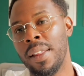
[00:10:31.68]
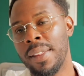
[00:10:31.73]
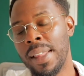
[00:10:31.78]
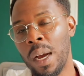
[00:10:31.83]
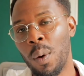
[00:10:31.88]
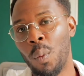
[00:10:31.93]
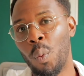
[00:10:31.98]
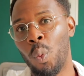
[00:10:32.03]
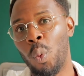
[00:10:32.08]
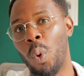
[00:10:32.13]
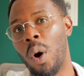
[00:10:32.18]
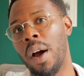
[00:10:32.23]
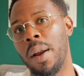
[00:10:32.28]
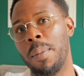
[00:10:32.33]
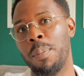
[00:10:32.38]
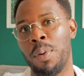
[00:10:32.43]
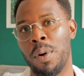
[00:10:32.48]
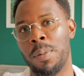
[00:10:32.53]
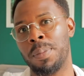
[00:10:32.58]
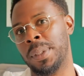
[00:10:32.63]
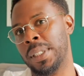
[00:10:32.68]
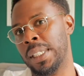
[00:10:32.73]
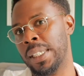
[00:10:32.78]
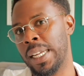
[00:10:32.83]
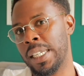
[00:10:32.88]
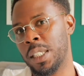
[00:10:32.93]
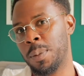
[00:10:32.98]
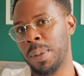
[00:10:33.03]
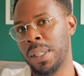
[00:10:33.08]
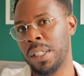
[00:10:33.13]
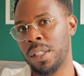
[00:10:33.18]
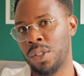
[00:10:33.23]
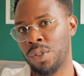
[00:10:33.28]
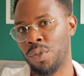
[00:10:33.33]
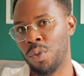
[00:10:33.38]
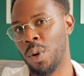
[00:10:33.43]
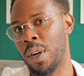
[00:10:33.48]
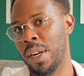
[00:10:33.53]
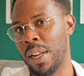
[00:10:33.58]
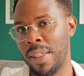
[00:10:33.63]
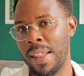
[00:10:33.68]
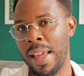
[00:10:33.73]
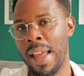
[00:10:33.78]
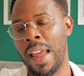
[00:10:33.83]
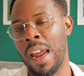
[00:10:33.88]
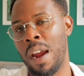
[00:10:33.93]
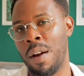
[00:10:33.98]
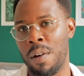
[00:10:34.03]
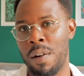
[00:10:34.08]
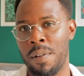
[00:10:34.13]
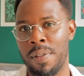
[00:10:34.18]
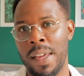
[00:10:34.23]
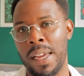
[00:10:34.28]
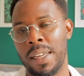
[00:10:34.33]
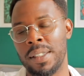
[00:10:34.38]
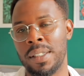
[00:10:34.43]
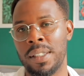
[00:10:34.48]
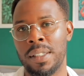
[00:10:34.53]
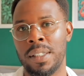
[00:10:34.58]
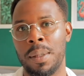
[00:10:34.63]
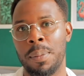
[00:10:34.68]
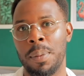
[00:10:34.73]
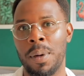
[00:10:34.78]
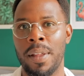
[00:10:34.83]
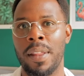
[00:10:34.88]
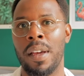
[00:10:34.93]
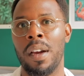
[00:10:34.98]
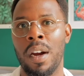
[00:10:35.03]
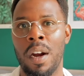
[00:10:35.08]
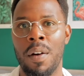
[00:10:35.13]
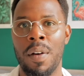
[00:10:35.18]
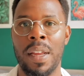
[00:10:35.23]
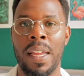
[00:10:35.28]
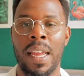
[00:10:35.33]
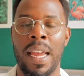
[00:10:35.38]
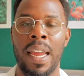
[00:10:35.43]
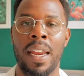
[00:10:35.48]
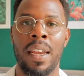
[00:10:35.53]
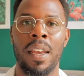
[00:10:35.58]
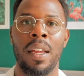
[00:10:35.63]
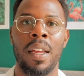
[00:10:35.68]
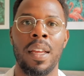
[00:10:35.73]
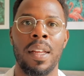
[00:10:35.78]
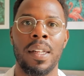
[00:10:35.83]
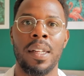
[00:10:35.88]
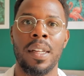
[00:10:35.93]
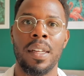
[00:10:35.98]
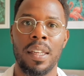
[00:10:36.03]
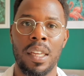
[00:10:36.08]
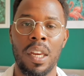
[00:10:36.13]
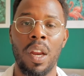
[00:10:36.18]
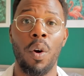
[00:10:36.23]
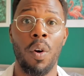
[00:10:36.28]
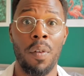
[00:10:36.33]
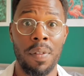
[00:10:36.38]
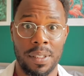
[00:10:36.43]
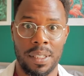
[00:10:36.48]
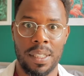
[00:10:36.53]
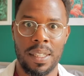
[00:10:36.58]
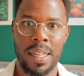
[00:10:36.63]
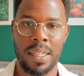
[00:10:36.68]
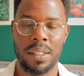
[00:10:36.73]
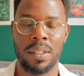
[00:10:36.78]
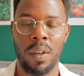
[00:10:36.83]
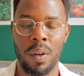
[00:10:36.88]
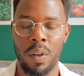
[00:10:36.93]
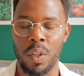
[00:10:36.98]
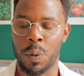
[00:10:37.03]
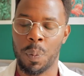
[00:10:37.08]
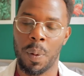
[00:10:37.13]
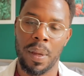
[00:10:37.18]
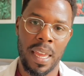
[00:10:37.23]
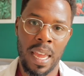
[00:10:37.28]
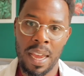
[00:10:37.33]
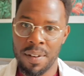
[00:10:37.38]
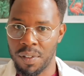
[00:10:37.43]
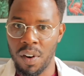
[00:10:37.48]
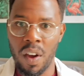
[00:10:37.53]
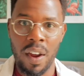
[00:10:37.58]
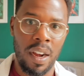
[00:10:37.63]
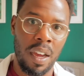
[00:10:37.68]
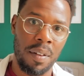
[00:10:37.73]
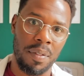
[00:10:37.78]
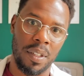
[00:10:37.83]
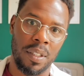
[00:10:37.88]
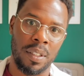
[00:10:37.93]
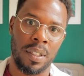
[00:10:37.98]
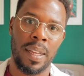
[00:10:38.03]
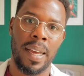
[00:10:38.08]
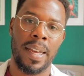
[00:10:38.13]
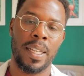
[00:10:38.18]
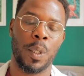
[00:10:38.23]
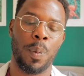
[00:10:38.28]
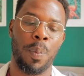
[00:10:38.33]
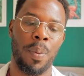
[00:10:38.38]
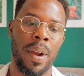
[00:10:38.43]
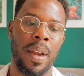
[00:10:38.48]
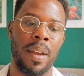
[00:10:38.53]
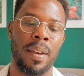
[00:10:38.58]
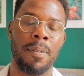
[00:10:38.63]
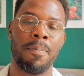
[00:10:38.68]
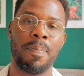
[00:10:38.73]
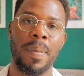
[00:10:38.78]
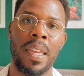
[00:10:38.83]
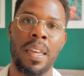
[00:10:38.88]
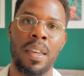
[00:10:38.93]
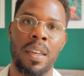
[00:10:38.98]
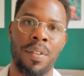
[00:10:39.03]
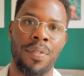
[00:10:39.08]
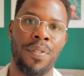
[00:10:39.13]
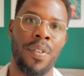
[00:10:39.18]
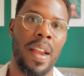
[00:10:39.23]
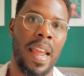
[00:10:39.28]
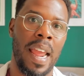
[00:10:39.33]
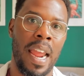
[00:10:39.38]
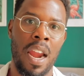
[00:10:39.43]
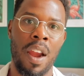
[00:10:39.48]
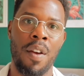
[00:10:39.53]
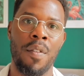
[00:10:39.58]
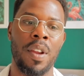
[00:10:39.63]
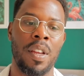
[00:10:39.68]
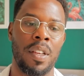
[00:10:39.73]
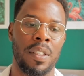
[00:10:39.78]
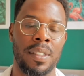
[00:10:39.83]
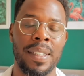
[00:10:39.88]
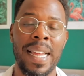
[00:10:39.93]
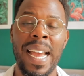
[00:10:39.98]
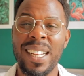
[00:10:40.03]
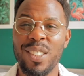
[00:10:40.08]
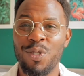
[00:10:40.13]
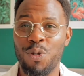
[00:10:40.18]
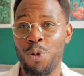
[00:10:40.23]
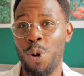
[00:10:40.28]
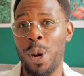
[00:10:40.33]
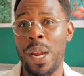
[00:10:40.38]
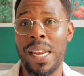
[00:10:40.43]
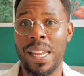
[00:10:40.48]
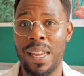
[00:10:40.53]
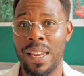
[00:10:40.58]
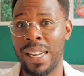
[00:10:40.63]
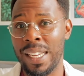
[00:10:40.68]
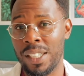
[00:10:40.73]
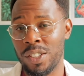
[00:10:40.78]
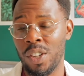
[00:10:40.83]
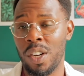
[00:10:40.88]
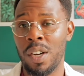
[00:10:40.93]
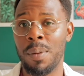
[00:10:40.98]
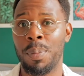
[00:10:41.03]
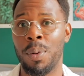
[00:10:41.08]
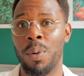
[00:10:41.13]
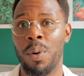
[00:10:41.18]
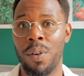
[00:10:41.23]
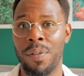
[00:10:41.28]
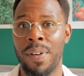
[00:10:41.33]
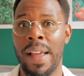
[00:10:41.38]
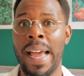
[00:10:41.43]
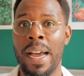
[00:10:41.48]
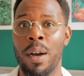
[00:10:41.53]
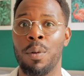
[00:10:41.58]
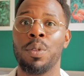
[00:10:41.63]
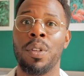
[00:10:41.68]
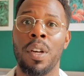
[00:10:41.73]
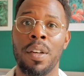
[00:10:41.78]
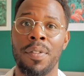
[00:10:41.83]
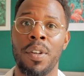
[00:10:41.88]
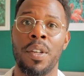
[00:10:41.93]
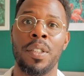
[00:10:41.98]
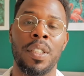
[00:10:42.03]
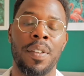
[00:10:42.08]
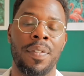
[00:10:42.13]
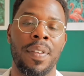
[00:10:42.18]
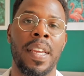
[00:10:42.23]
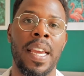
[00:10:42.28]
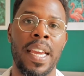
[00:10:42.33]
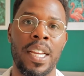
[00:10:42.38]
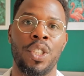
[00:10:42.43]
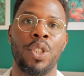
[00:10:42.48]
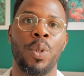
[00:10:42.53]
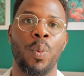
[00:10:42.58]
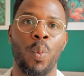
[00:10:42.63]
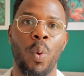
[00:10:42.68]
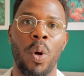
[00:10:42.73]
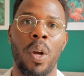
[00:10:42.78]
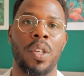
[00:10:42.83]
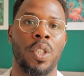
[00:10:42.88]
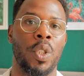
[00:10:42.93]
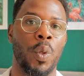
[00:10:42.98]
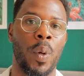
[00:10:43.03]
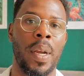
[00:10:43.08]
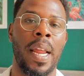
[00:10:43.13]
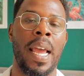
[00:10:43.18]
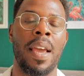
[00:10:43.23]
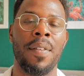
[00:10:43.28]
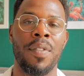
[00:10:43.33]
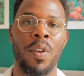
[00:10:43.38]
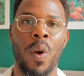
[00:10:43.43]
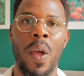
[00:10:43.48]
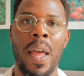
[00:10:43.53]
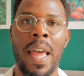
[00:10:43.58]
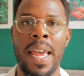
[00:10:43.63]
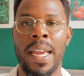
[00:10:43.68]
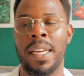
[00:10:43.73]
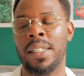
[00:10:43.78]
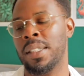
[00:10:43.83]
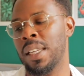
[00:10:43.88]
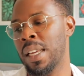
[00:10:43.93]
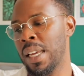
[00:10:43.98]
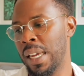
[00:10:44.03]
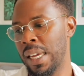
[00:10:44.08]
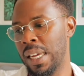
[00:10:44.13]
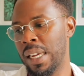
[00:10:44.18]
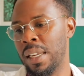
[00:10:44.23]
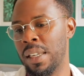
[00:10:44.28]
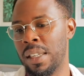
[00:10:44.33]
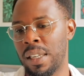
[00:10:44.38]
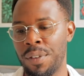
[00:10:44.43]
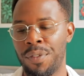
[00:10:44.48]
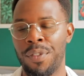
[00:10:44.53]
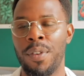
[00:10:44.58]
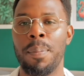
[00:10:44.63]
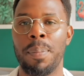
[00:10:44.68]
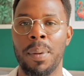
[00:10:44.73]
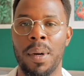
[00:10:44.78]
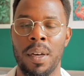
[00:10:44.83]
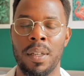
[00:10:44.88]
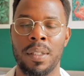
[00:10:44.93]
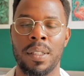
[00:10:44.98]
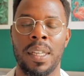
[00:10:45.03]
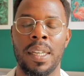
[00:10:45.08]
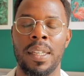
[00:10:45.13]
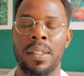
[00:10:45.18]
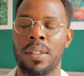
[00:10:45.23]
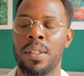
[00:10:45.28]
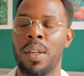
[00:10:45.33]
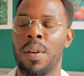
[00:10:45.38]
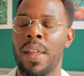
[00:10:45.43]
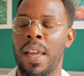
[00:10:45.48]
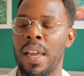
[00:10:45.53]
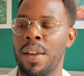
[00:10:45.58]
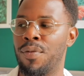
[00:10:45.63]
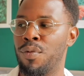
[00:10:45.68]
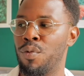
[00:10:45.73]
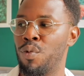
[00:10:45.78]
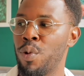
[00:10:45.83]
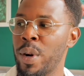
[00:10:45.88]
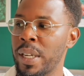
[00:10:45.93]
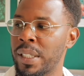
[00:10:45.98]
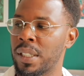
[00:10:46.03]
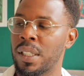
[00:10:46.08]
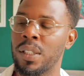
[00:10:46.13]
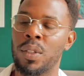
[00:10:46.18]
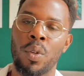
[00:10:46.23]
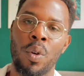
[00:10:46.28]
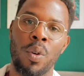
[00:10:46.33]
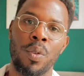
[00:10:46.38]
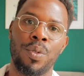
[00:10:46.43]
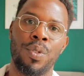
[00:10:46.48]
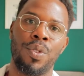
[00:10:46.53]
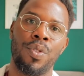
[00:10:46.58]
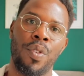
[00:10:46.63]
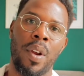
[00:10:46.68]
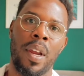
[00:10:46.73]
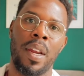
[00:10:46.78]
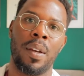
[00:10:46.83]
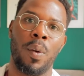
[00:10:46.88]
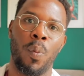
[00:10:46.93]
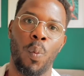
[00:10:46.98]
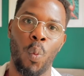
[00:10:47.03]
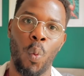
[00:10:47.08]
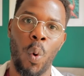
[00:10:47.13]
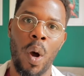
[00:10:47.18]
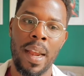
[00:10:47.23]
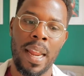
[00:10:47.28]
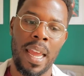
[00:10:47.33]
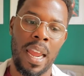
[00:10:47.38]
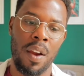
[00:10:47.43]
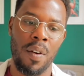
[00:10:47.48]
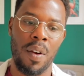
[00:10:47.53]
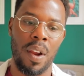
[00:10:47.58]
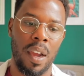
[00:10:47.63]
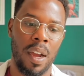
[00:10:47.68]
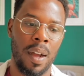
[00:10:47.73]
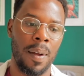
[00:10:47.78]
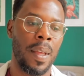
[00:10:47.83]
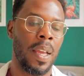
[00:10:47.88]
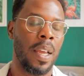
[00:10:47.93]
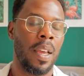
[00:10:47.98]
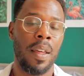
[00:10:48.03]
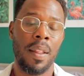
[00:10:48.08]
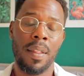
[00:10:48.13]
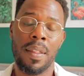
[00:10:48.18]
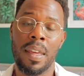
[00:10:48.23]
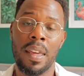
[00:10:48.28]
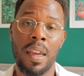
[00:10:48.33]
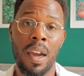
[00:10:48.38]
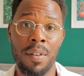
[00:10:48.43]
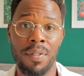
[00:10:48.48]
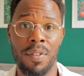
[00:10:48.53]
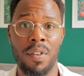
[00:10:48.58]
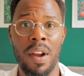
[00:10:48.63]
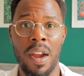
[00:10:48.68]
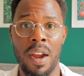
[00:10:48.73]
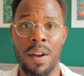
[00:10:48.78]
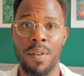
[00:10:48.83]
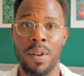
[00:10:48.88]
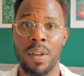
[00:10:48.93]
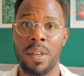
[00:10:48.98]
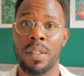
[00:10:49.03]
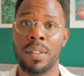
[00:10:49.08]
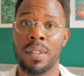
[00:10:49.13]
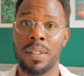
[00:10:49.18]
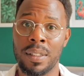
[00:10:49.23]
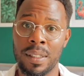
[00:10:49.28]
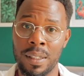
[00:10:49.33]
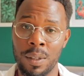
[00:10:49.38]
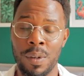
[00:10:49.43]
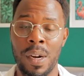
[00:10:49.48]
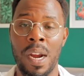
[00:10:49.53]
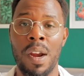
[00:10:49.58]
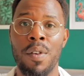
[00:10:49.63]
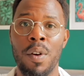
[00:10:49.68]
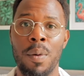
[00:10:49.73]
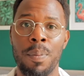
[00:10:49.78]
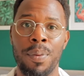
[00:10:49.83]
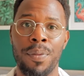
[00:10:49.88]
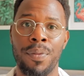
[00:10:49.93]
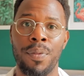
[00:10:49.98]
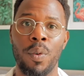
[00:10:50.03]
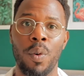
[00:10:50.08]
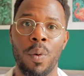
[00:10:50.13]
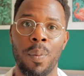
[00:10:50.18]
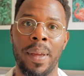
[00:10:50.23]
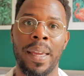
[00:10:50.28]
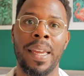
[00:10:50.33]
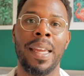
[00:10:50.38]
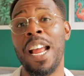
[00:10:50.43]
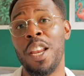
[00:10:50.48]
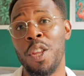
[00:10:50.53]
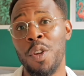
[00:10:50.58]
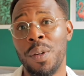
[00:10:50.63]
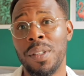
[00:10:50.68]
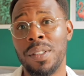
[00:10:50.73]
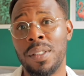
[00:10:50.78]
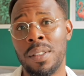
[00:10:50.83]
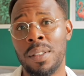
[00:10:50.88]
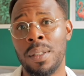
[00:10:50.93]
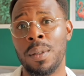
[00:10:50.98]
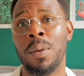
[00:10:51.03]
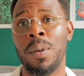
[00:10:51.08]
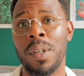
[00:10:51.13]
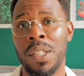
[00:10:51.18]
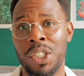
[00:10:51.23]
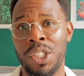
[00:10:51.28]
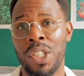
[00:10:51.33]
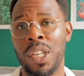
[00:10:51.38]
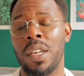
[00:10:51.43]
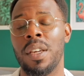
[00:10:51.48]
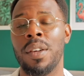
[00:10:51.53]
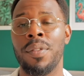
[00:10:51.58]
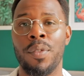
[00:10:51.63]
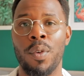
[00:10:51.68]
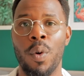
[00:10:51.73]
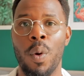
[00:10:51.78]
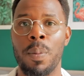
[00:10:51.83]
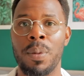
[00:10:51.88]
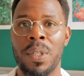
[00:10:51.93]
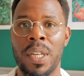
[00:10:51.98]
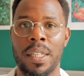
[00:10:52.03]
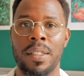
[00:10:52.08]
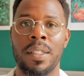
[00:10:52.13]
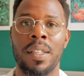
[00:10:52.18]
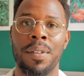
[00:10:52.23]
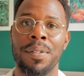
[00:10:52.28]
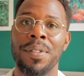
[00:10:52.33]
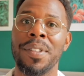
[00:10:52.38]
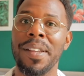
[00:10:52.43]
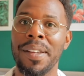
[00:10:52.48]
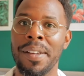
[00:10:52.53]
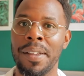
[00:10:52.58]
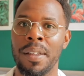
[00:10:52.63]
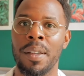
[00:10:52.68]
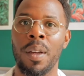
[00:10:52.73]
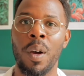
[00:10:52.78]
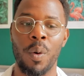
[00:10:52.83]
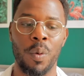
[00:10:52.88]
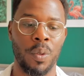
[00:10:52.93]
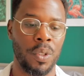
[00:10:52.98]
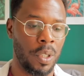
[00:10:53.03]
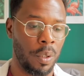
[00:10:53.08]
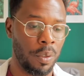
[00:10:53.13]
That one property that's been destroyed in that area of that city by that hurricane, you know, obviously that's a loss, but you have nine others that are spread in different areas. That's really an example of how diversification works. You want to have your eggs in different baskets so that if risk is concentrated in one area, the other areas still carry on performing and you can still achieve your objectives and goals.